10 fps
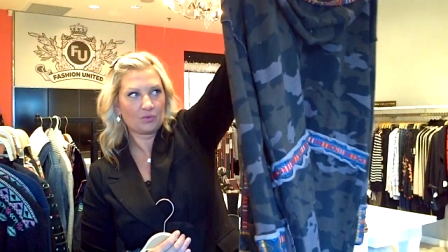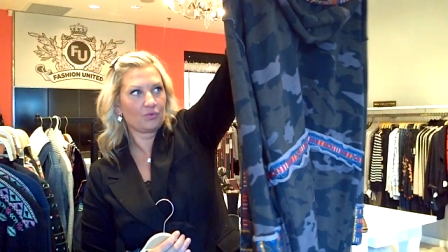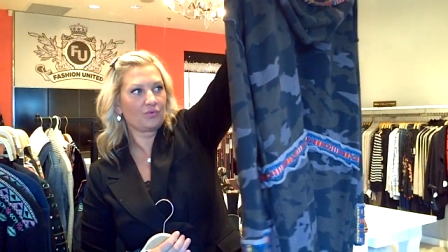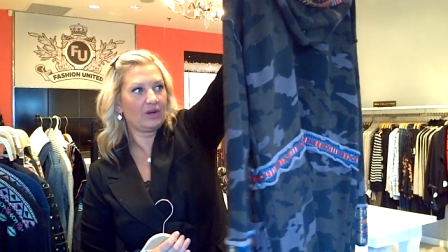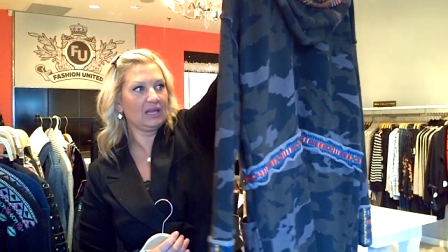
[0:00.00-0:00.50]

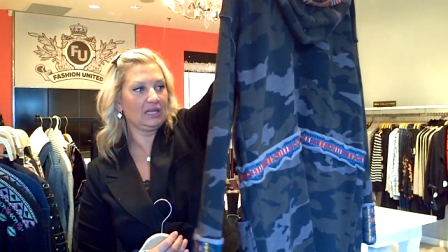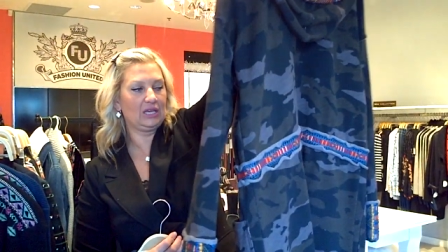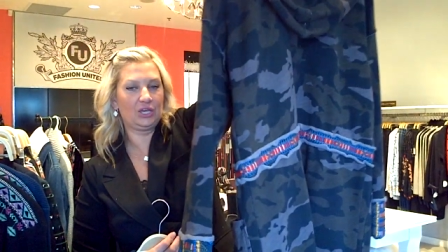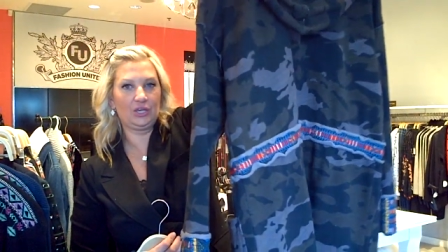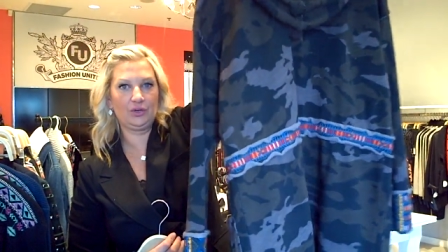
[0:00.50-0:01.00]

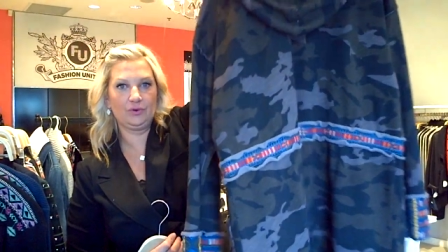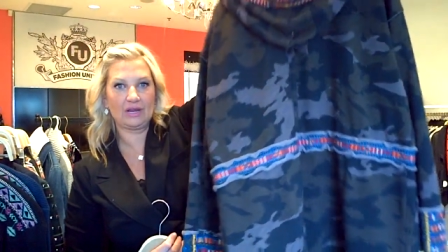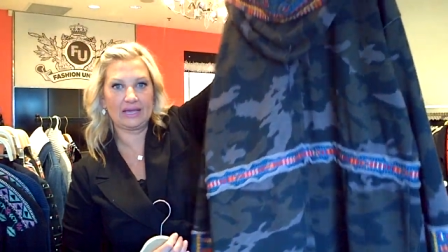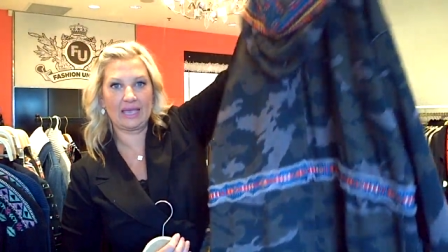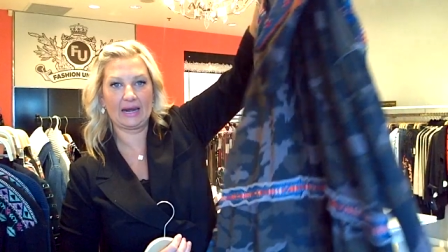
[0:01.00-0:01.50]
Really cute.
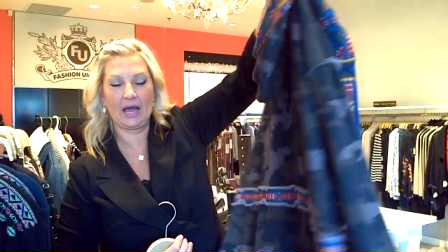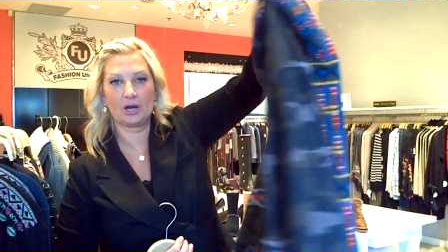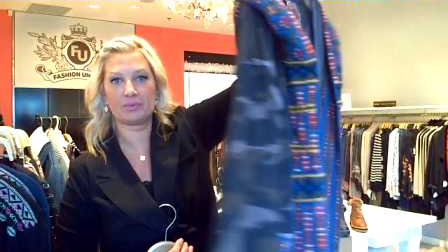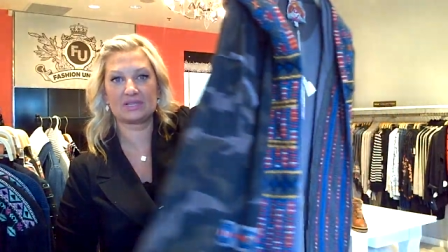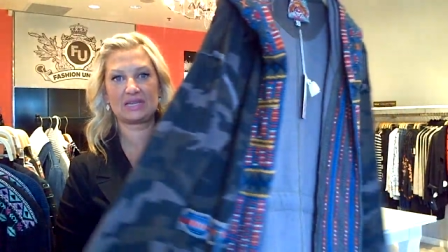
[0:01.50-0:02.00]
Again,
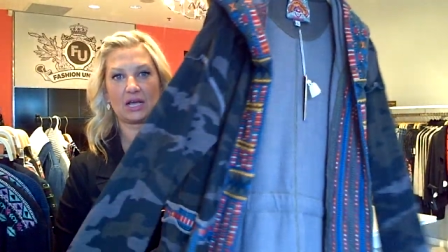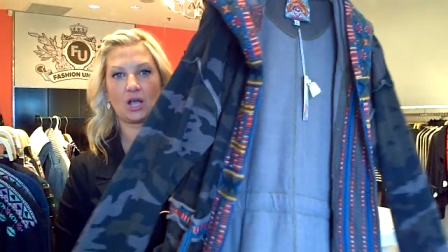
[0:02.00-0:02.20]
100%